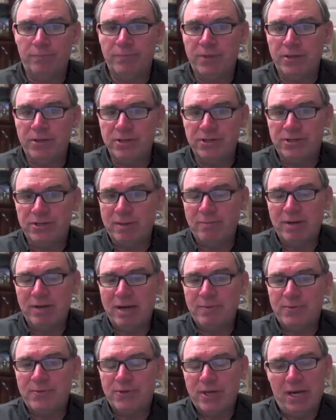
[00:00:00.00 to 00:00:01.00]
They're just
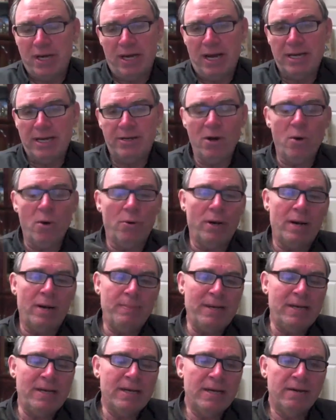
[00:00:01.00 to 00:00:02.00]
sometimes I don't. I
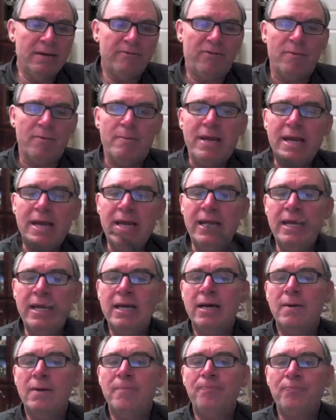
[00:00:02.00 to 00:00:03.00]
mean, for me,
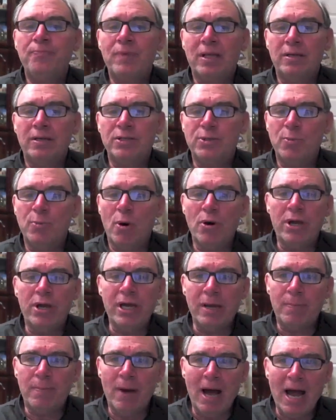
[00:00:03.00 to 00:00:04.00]

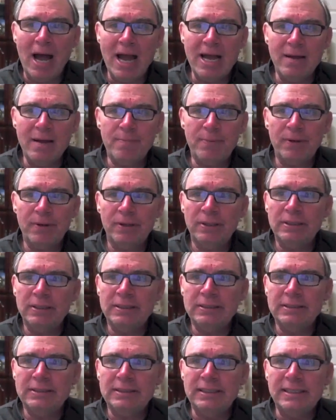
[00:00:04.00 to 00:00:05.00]
smoking a pipe
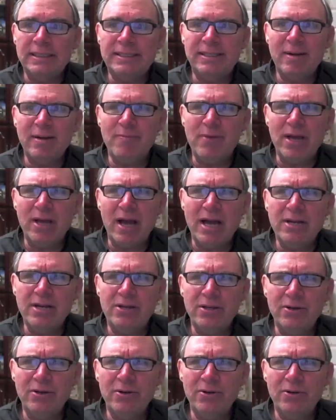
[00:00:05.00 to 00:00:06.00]
is something I
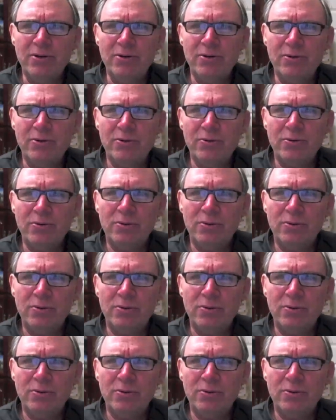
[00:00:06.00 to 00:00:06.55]
do